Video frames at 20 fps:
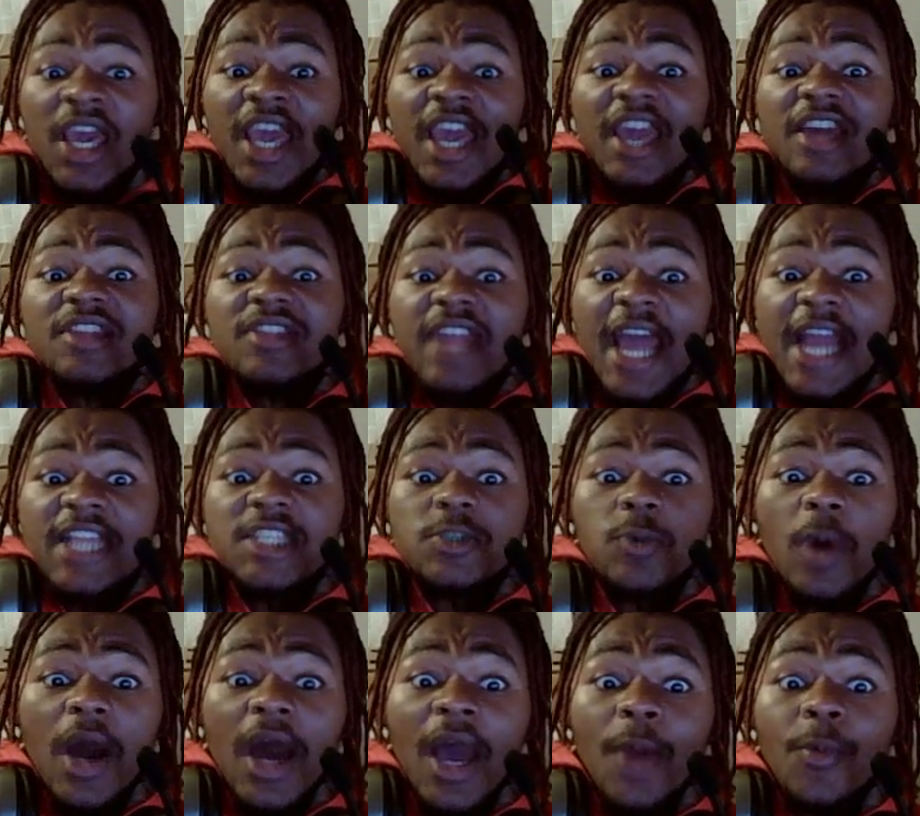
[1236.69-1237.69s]
And that's
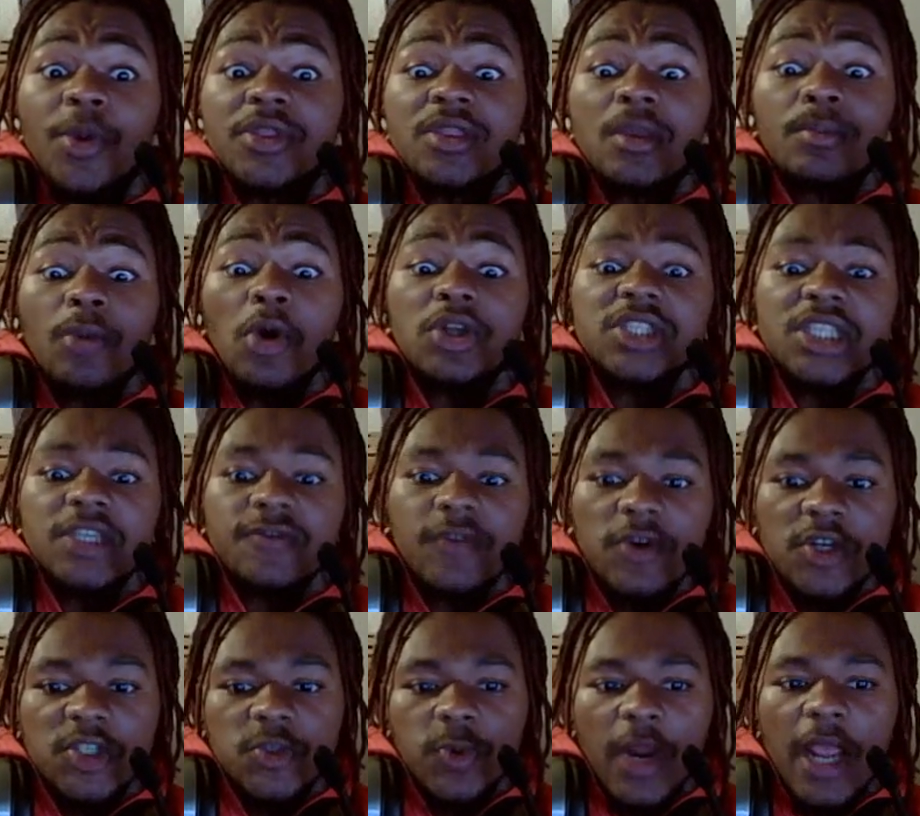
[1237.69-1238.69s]
why with the
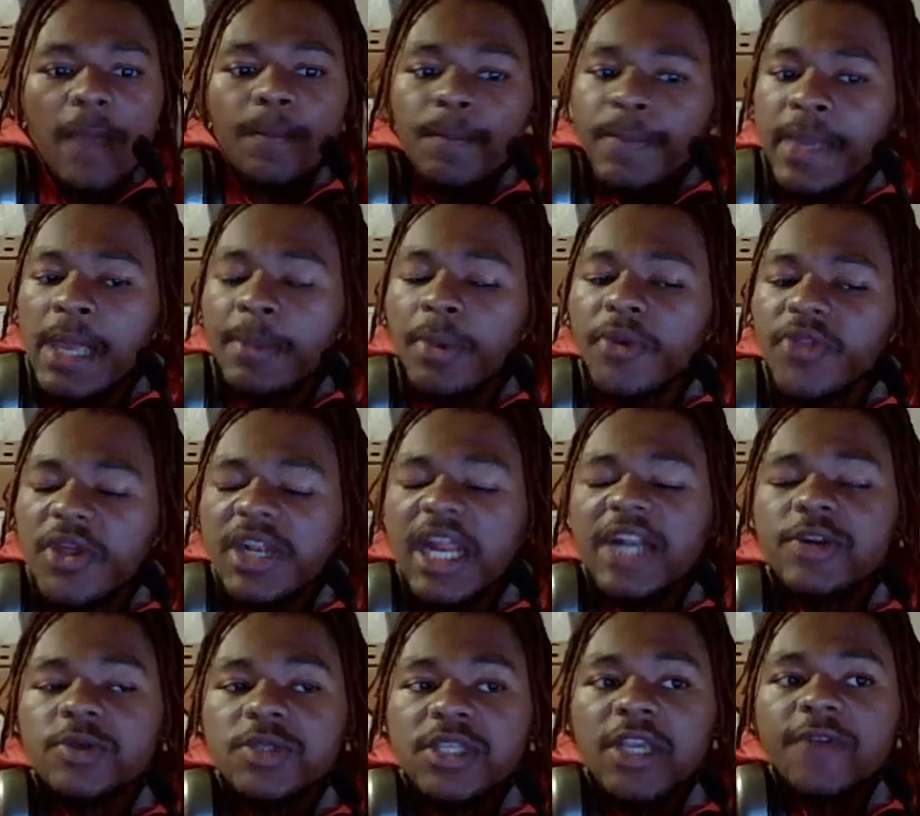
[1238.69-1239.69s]
multiverse, right? People think that
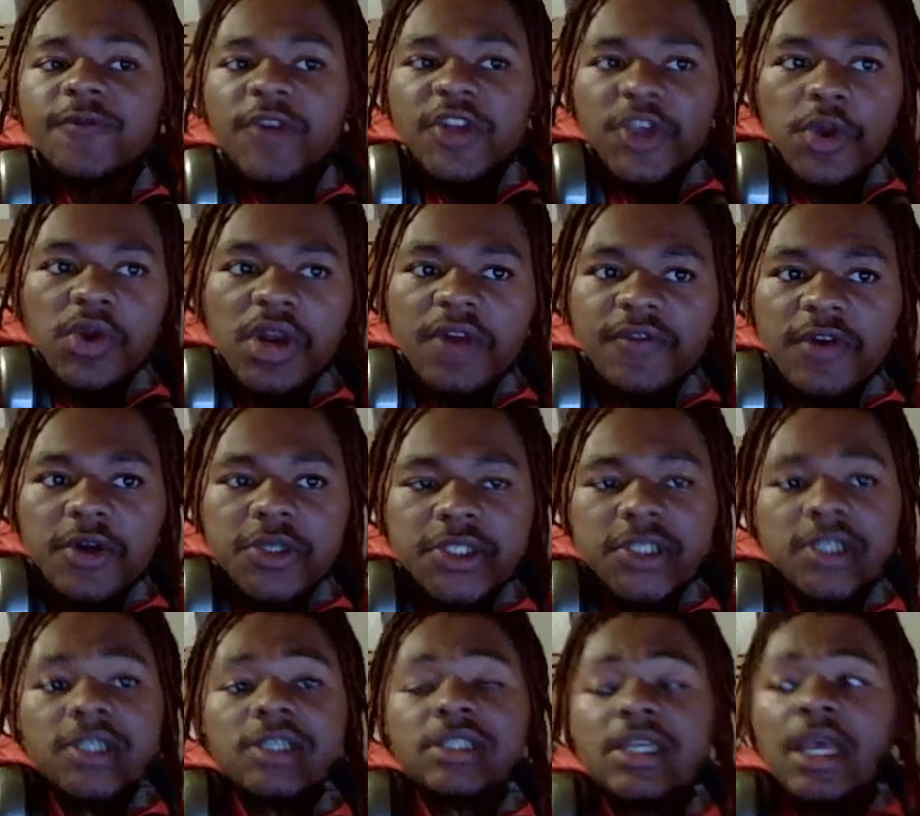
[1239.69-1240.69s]
there's different
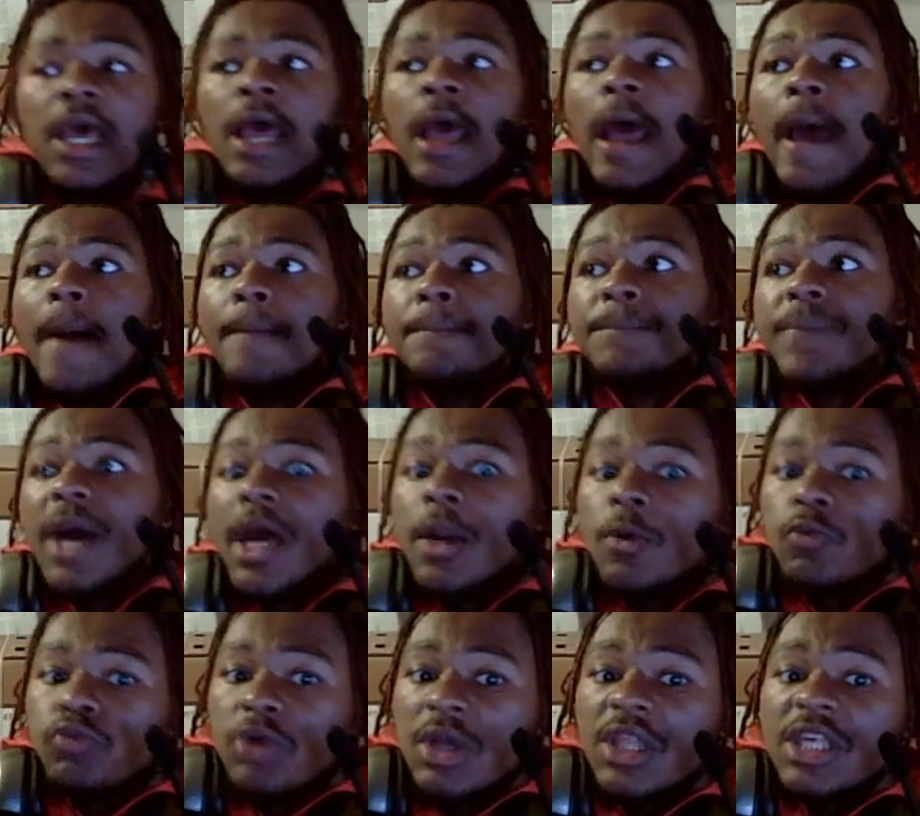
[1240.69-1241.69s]
universes, but
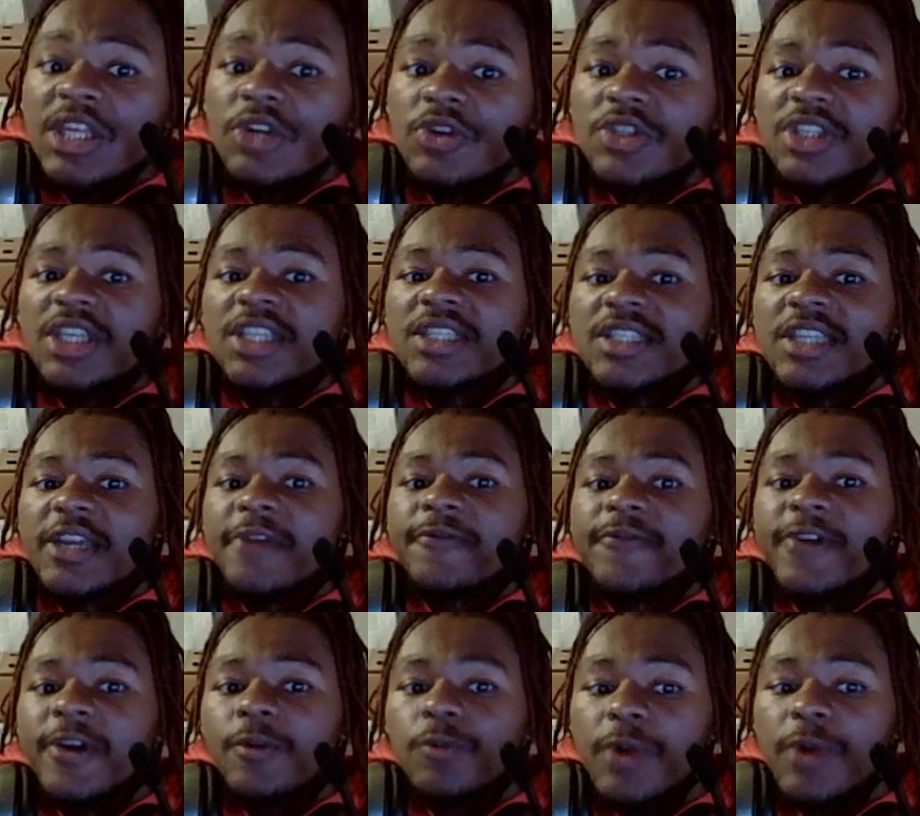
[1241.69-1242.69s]
really there's just
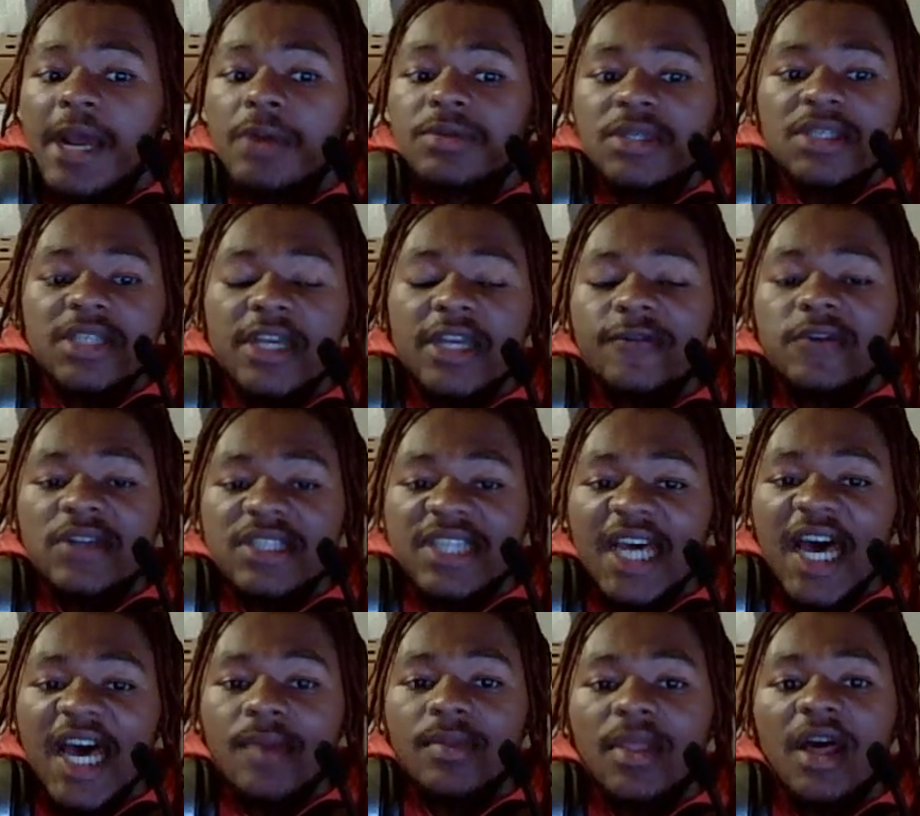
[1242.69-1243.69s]
different realms and different
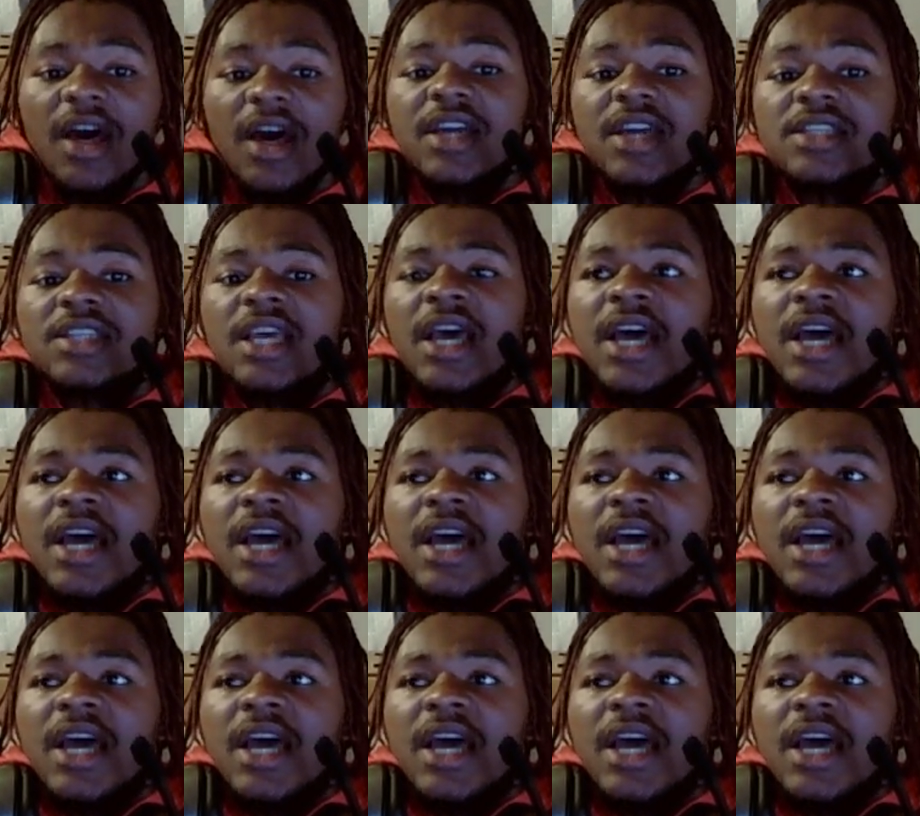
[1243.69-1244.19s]
timelines.